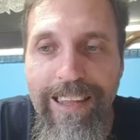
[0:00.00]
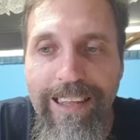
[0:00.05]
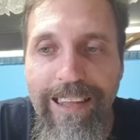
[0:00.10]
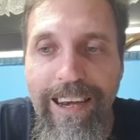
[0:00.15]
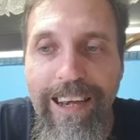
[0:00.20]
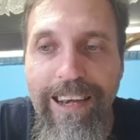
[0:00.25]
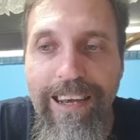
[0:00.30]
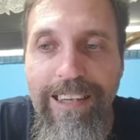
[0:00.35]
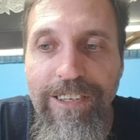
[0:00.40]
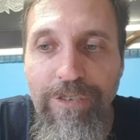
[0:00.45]

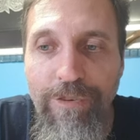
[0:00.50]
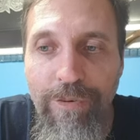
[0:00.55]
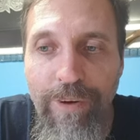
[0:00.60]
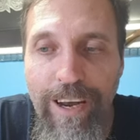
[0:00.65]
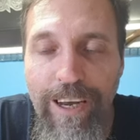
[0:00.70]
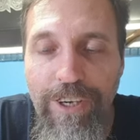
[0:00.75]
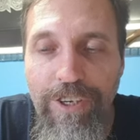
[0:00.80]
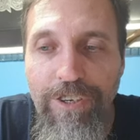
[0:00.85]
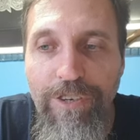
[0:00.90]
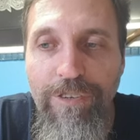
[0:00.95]
that it is
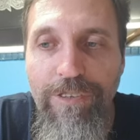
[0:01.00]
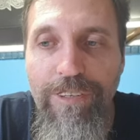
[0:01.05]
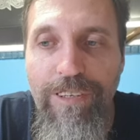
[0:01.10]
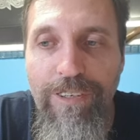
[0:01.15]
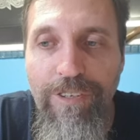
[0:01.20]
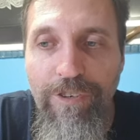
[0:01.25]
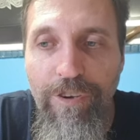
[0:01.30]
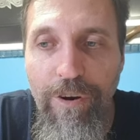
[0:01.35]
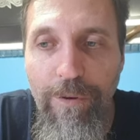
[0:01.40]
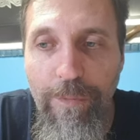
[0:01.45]
racial
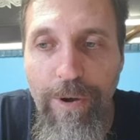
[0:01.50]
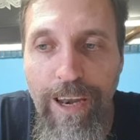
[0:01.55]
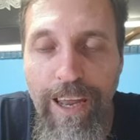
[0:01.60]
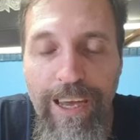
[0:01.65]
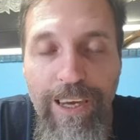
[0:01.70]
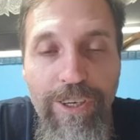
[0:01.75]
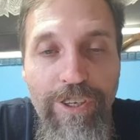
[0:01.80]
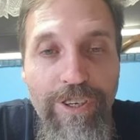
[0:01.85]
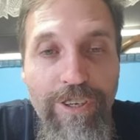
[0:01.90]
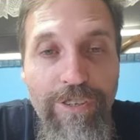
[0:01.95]

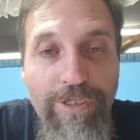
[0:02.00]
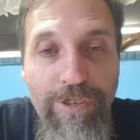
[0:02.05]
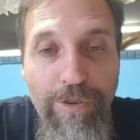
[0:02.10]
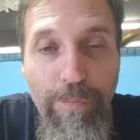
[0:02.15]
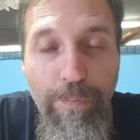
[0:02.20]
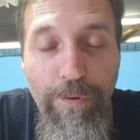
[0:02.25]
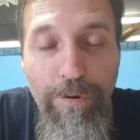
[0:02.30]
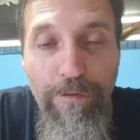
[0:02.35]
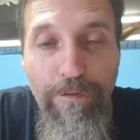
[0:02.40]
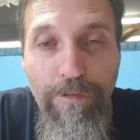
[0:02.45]
discrimination
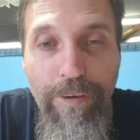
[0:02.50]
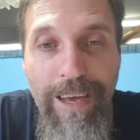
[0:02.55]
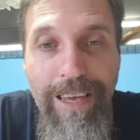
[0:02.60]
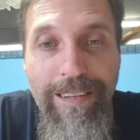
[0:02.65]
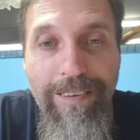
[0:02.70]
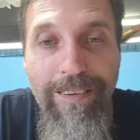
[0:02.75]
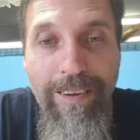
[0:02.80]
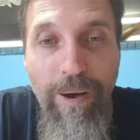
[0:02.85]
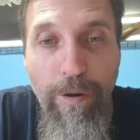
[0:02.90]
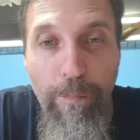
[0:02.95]
to
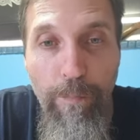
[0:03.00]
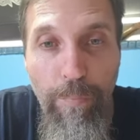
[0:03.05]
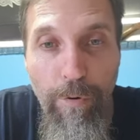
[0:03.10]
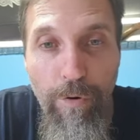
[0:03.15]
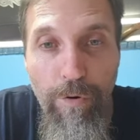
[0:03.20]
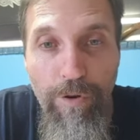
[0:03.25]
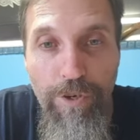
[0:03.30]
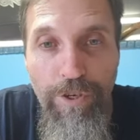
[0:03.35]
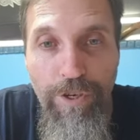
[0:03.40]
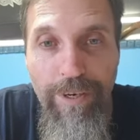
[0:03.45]
prevent
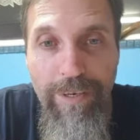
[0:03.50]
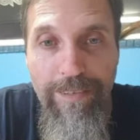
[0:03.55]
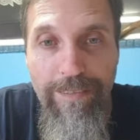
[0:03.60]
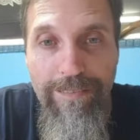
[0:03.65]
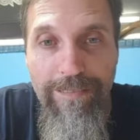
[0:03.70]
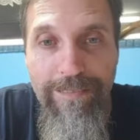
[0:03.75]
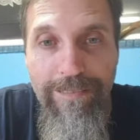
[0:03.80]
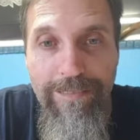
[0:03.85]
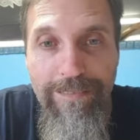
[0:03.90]
abortion.